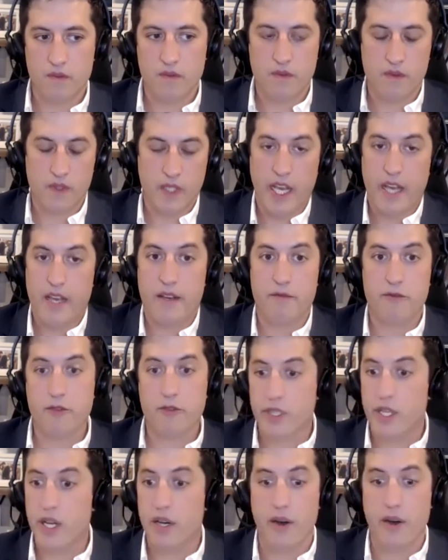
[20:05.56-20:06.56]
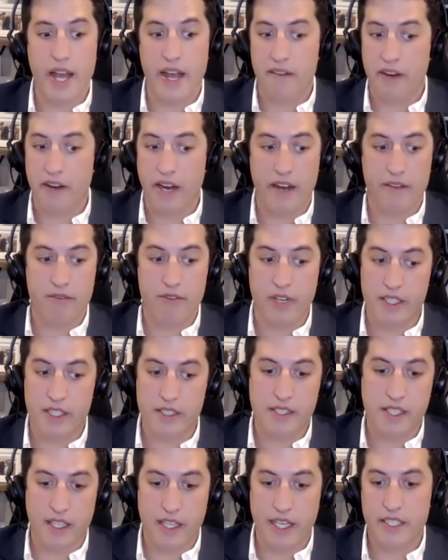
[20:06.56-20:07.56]
Yeah, every
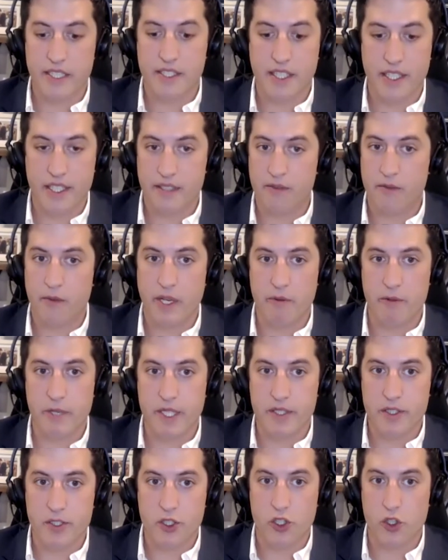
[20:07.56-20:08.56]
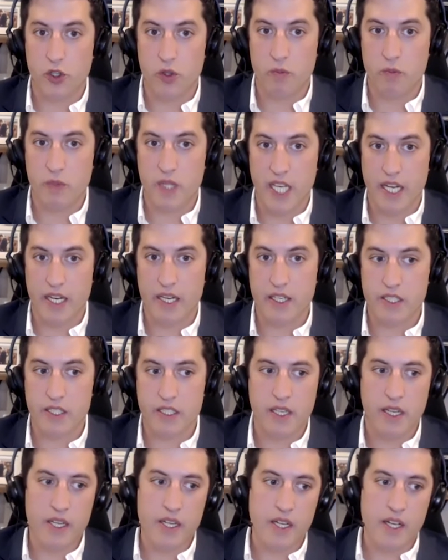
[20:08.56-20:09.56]
installation, we would assume
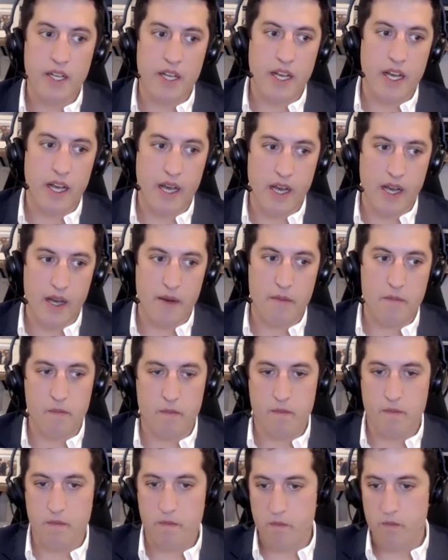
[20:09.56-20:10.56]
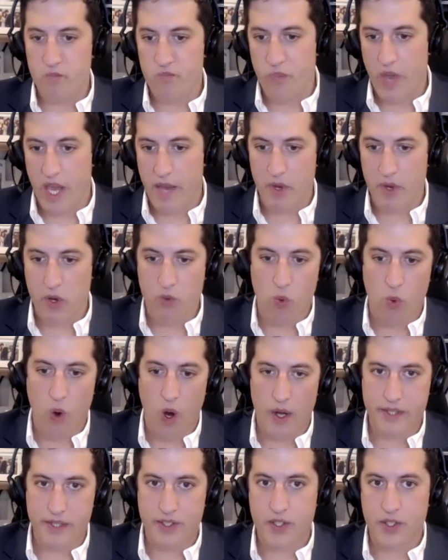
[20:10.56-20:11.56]
there's maybe
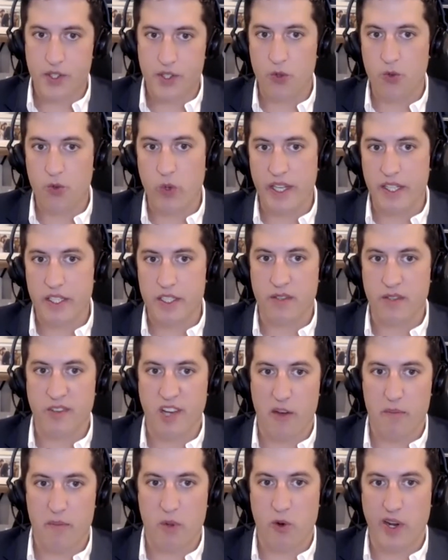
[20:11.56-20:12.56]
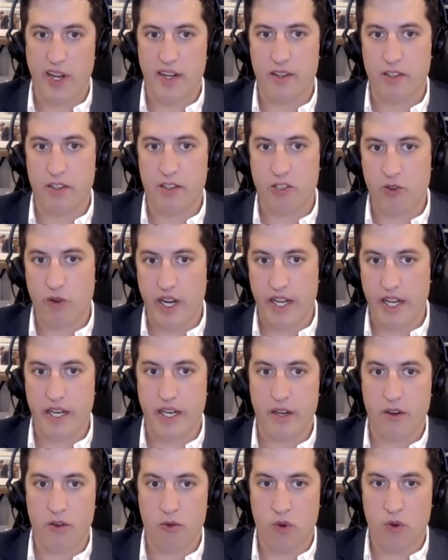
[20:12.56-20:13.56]
1 to 2 weeks of operator
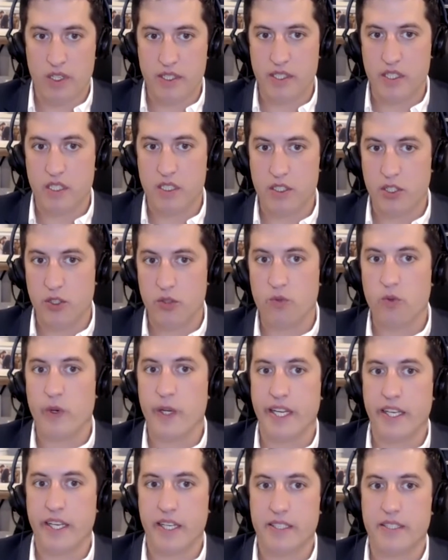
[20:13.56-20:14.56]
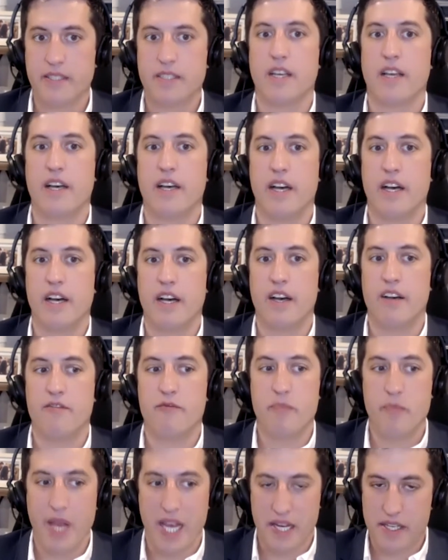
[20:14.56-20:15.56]
training, 1 to 2 weeks of
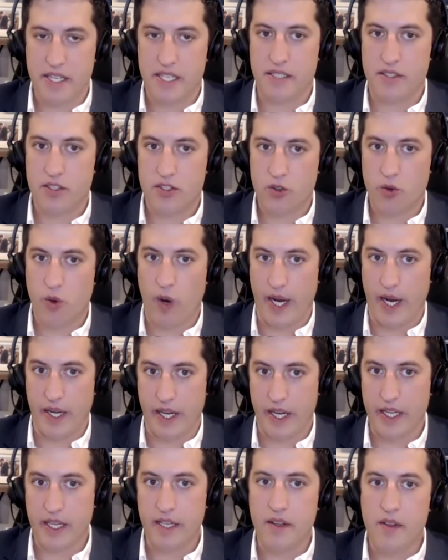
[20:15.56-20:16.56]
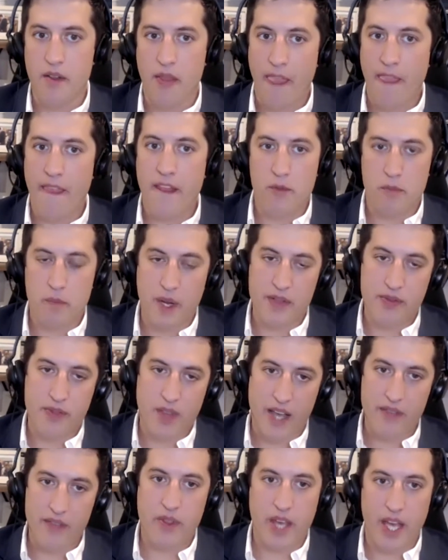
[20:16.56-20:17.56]
maintenance training, but
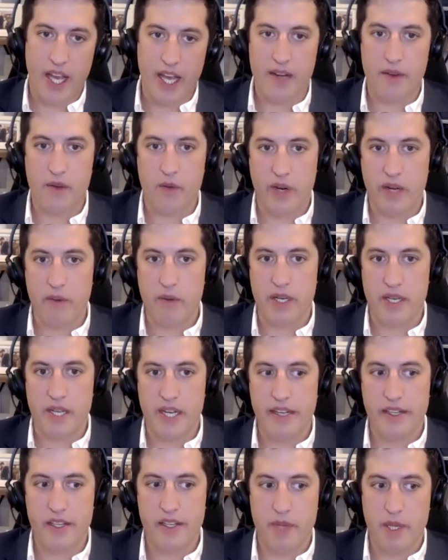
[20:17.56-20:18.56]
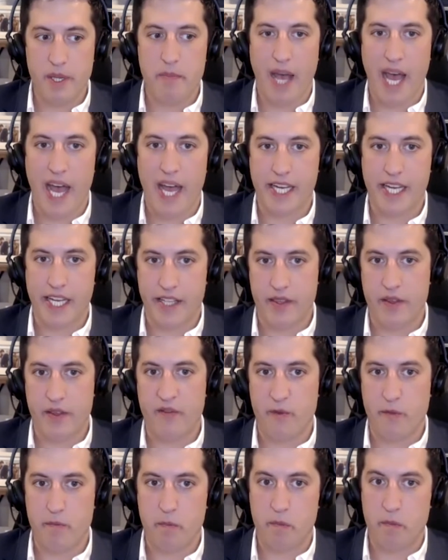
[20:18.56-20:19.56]
then that we would need to be back in the
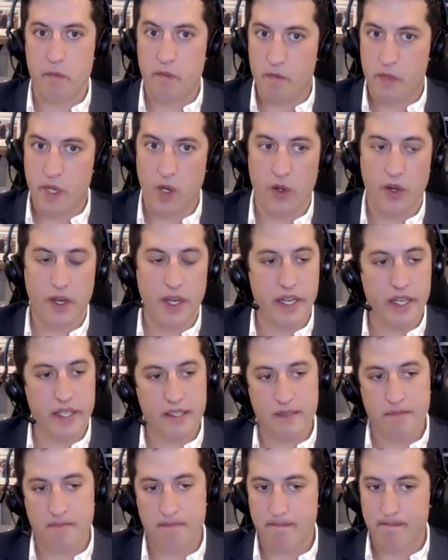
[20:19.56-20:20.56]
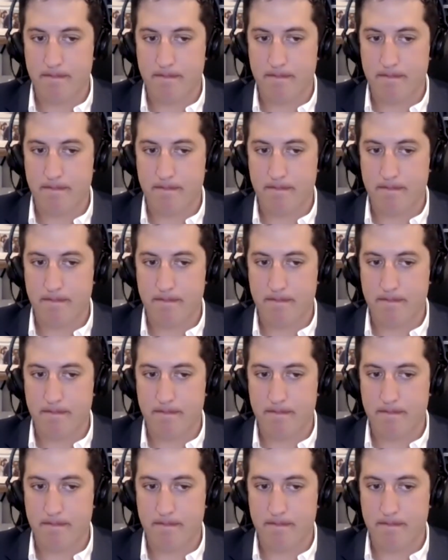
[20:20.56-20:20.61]
building,